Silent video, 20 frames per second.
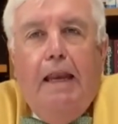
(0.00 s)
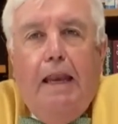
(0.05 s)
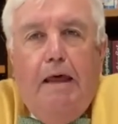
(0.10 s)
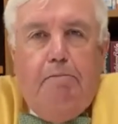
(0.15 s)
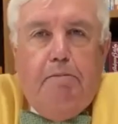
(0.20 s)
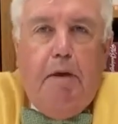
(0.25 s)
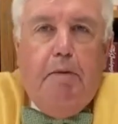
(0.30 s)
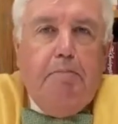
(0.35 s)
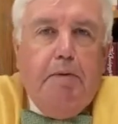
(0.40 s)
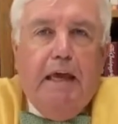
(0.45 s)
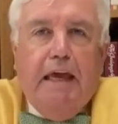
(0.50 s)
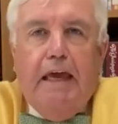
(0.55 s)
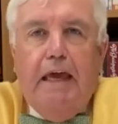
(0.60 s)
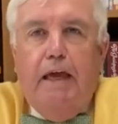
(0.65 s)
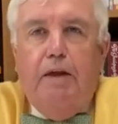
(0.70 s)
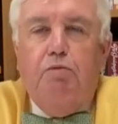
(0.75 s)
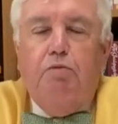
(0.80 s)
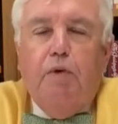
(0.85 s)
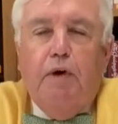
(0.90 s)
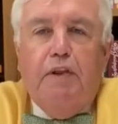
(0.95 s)
Let me
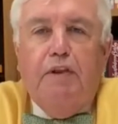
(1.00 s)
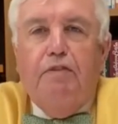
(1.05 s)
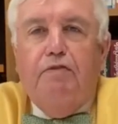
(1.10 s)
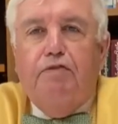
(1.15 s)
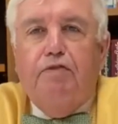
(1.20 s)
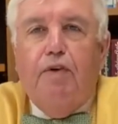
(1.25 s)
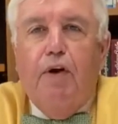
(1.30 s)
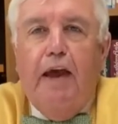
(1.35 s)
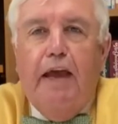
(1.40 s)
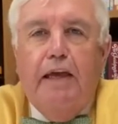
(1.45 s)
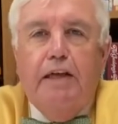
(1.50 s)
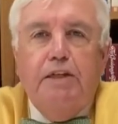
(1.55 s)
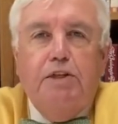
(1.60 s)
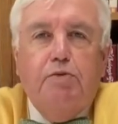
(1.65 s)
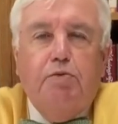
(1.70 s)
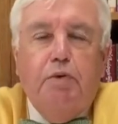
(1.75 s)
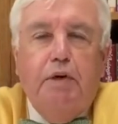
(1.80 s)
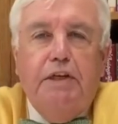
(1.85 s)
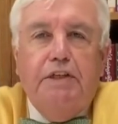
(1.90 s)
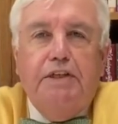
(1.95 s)
begin with a
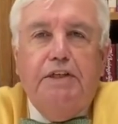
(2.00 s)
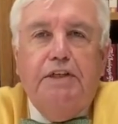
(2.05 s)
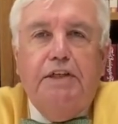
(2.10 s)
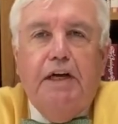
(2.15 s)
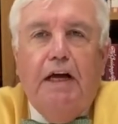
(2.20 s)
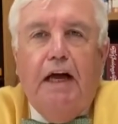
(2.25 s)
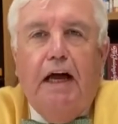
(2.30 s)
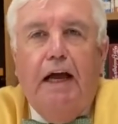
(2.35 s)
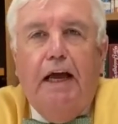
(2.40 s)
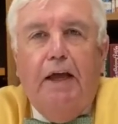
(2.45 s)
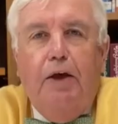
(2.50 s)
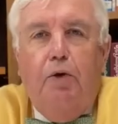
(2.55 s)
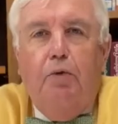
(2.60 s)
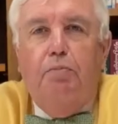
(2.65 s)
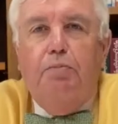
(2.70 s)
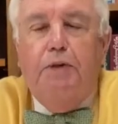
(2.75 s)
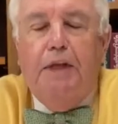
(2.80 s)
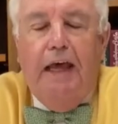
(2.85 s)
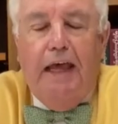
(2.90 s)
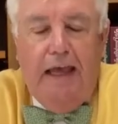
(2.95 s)
phrase which I
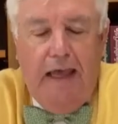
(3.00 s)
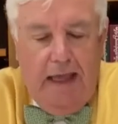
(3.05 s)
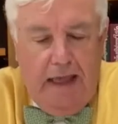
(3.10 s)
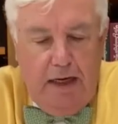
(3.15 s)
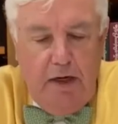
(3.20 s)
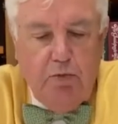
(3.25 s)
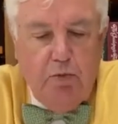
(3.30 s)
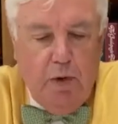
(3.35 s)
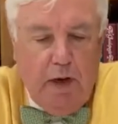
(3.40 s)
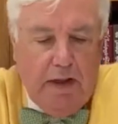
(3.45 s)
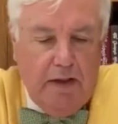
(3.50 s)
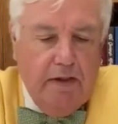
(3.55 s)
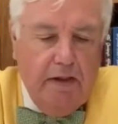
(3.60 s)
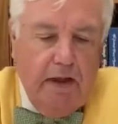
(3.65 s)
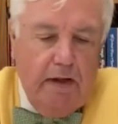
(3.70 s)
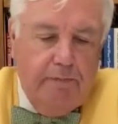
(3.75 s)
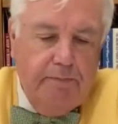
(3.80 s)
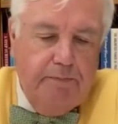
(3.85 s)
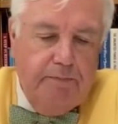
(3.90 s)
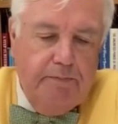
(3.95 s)
hope to end with.